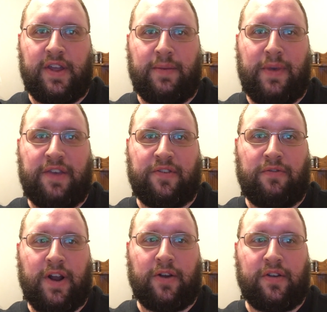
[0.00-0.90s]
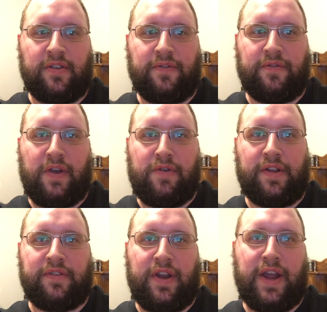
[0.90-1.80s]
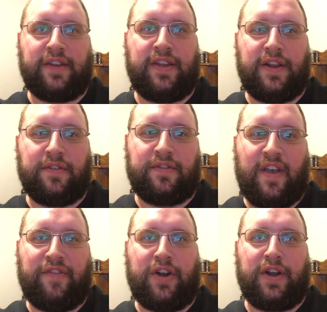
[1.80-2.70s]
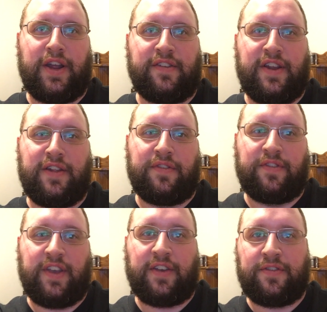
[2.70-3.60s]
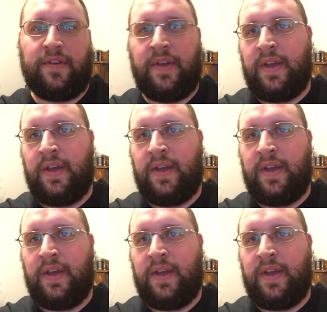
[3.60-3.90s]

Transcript: He amassed a record of, I want to say 19-7 or 19-6.